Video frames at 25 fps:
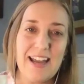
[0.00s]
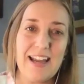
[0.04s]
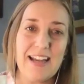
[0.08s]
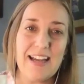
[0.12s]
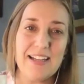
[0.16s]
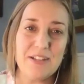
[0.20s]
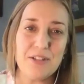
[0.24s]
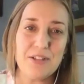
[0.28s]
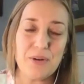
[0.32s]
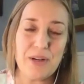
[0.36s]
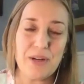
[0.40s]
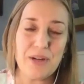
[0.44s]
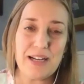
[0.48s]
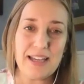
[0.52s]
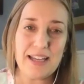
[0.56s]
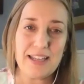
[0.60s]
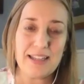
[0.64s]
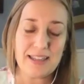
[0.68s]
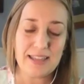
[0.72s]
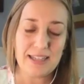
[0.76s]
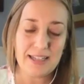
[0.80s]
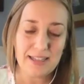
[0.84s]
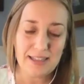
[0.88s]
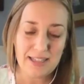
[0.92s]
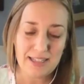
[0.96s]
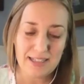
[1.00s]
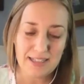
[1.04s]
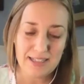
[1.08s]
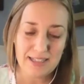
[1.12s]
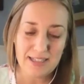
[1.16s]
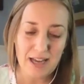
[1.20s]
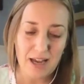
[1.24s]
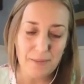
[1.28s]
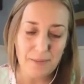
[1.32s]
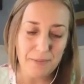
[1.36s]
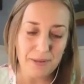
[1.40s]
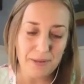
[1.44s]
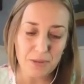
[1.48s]
And Joanne, I think these
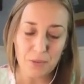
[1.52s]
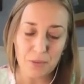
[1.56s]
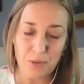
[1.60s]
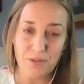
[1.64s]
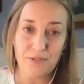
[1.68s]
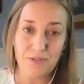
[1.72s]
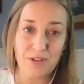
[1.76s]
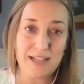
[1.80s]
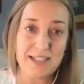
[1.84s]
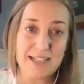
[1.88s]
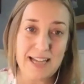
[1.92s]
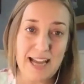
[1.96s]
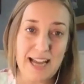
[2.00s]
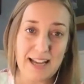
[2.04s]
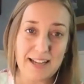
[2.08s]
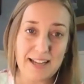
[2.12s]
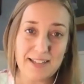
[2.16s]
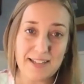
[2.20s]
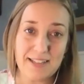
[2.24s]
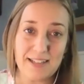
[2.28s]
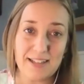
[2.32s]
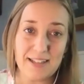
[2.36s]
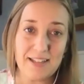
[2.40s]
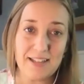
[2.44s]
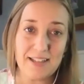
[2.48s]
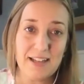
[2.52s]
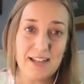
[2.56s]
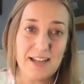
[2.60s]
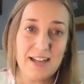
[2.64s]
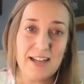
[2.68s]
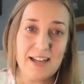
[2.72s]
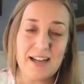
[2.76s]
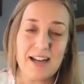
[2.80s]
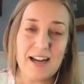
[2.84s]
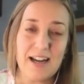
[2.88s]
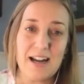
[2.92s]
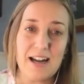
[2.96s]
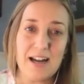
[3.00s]
topics were fantastic,
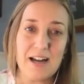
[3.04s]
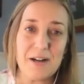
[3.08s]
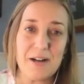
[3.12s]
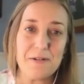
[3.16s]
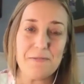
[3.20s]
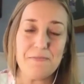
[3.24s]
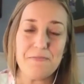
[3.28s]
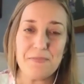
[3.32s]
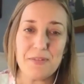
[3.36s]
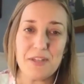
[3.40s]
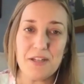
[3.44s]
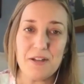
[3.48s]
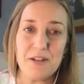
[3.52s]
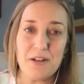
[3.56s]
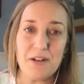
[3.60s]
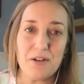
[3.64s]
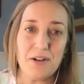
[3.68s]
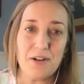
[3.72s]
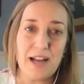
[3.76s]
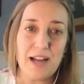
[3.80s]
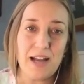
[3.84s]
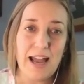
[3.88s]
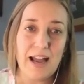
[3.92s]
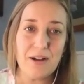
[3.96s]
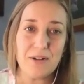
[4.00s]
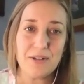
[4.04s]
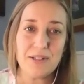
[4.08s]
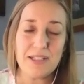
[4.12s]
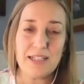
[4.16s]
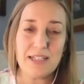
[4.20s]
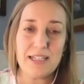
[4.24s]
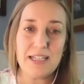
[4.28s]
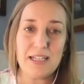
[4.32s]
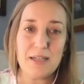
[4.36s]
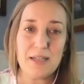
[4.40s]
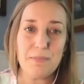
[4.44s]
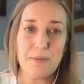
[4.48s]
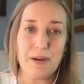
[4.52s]
you know, and how to
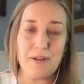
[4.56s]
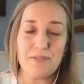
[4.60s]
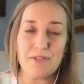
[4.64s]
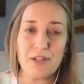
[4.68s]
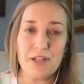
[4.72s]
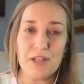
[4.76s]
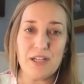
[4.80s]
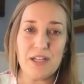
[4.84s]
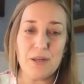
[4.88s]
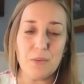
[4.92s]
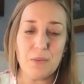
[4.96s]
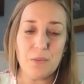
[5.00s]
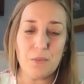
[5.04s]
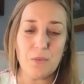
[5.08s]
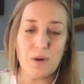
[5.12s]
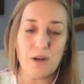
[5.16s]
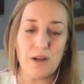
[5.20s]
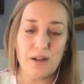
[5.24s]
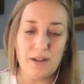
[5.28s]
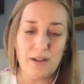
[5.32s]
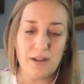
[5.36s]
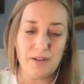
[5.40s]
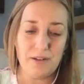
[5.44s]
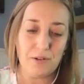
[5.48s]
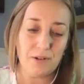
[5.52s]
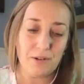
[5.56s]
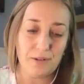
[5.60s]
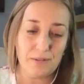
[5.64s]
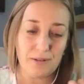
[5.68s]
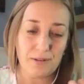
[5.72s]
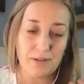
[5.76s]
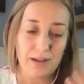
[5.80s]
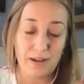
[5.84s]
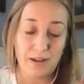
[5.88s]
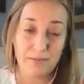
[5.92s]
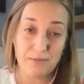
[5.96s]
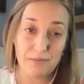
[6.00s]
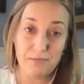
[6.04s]
keep everyone, or
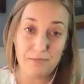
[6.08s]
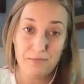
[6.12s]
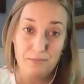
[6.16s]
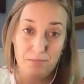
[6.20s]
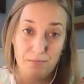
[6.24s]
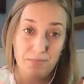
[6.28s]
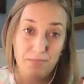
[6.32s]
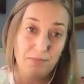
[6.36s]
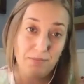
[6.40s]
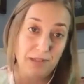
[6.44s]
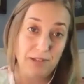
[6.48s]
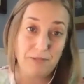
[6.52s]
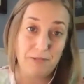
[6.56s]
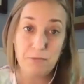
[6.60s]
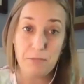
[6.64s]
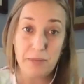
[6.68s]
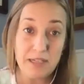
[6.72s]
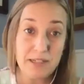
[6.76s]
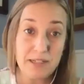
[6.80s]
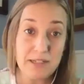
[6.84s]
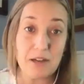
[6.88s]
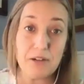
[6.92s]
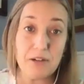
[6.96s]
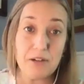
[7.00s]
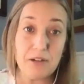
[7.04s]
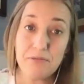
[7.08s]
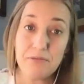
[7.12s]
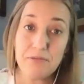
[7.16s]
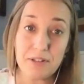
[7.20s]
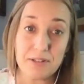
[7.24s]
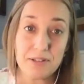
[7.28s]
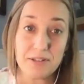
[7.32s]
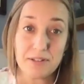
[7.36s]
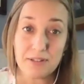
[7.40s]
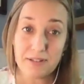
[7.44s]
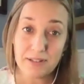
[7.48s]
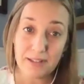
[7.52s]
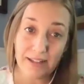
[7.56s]
even myself,
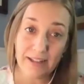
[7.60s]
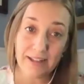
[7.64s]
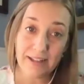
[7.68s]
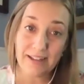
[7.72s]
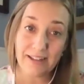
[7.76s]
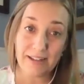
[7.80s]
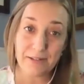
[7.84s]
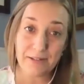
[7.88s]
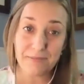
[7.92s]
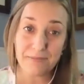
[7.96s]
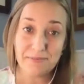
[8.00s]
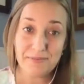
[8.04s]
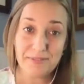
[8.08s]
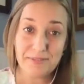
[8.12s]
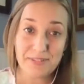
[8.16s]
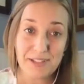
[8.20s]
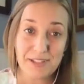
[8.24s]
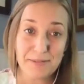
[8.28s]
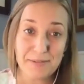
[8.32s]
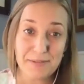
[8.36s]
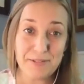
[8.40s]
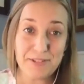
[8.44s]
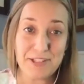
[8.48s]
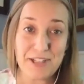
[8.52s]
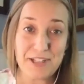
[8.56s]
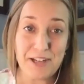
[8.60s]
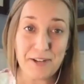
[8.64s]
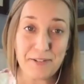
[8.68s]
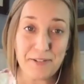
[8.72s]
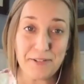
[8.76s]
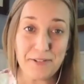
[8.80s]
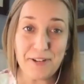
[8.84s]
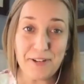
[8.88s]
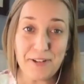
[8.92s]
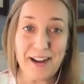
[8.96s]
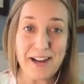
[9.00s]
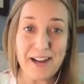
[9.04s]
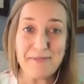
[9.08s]
because hey, I'm a photographer.
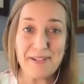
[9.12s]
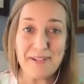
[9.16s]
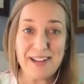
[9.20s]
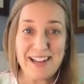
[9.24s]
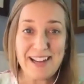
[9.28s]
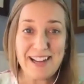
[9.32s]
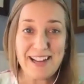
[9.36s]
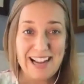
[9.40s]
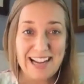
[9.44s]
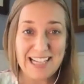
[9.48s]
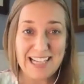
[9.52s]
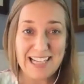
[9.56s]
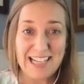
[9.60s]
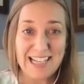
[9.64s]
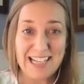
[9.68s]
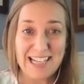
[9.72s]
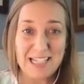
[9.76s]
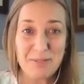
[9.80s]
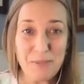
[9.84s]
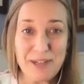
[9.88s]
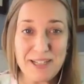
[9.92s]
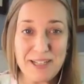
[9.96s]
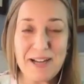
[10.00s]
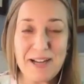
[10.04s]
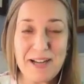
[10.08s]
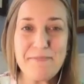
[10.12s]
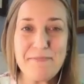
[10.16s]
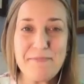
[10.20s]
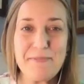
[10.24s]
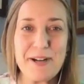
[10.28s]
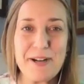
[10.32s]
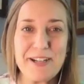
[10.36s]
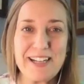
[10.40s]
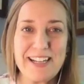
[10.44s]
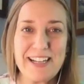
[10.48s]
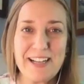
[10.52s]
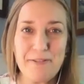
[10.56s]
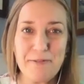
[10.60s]
I spend all my time
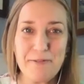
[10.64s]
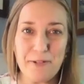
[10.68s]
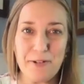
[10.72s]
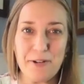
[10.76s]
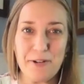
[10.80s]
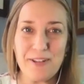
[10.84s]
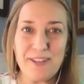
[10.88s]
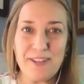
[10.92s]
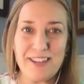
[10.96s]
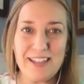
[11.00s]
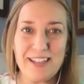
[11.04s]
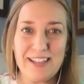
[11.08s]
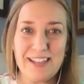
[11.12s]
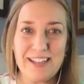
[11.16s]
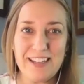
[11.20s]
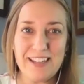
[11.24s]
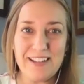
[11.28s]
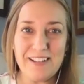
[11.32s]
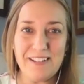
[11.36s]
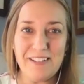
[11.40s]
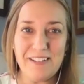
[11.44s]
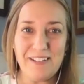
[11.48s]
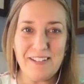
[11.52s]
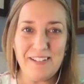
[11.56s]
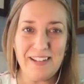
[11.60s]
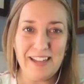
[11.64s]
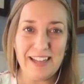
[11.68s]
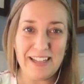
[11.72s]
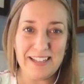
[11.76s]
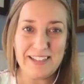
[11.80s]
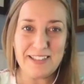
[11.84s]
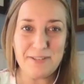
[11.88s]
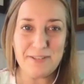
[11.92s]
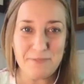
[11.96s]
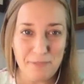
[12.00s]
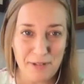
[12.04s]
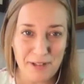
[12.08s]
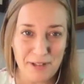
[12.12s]
marketing for the
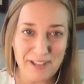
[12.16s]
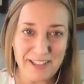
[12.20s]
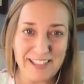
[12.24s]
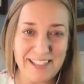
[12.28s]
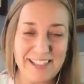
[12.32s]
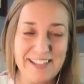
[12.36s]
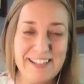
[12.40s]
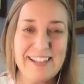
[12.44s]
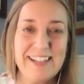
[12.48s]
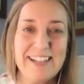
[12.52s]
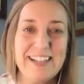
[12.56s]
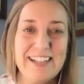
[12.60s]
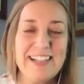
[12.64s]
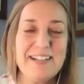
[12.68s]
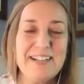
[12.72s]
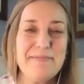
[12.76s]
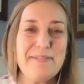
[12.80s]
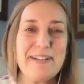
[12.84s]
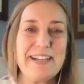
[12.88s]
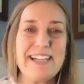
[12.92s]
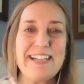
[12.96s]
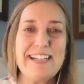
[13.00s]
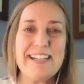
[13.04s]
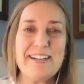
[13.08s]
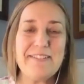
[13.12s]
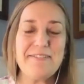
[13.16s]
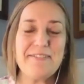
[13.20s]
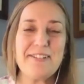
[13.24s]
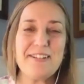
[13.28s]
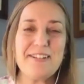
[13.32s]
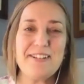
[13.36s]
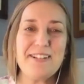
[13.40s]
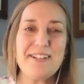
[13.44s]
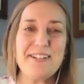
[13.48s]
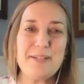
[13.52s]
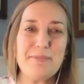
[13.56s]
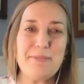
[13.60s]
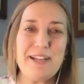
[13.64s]
collective market, but I never
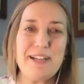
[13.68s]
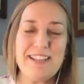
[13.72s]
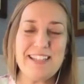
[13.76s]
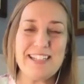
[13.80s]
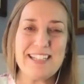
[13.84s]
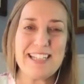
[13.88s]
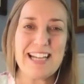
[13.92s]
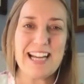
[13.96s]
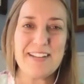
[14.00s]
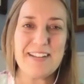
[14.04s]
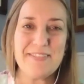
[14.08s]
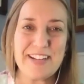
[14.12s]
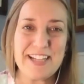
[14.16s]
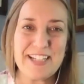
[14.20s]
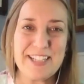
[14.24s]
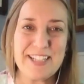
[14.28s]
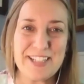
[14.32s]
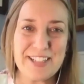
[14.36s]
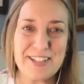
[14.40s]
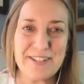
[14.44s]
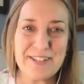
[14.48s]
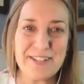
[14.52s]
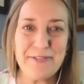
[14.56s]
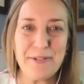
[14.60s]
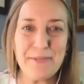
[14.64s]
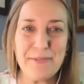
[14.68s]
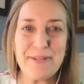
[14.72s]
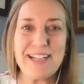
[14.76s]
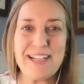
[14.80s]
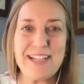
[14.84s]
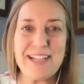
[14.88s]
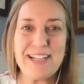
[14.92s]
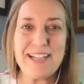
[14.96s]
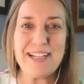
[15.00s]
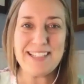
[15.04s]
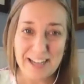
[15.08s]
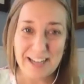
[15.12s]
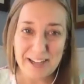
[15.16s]
spend the time I should for
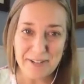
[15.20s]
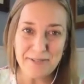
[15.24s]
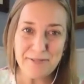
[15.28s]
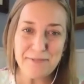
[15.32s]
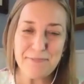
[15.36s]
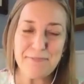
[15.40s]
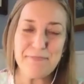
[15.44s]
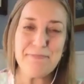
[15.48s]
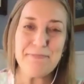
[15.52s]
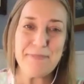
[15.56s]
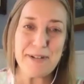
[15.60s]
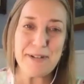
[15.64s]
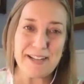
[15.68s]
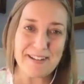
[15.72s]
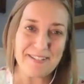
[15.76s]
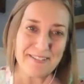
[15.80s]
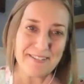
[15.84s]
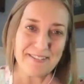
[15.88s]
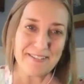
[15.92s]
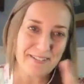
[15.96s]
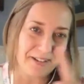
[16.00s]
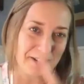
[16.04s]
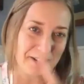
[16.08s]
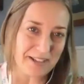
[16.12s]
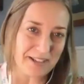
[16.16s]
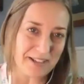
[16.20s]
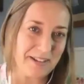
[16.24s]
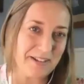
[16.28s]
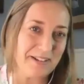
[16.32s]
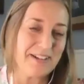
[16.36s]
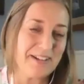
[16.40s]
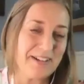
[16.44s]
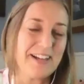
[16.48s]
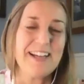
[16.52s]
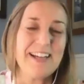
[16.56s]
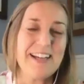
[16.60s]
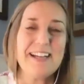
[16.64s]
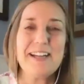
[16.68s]
myself. But I'll get there.
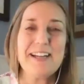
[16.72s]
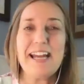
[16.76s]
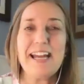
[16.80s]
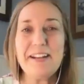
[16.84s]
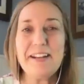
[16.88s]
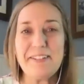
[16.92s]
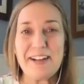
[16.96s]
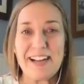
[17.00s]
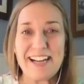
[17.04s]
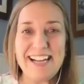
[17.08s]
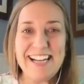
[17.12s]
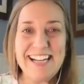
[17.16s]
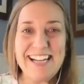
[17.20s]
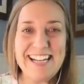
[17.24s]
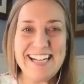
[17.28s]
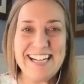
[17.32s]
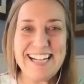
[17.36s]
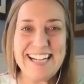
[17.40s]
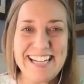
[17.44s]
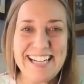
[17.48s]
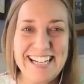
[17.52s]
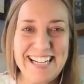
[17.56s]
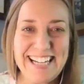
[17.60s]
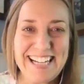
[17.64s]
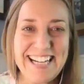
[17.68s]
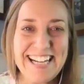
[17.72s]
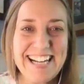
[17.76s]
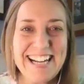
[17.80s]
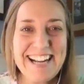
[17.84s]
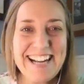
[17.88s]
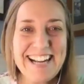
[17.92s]
Anyway,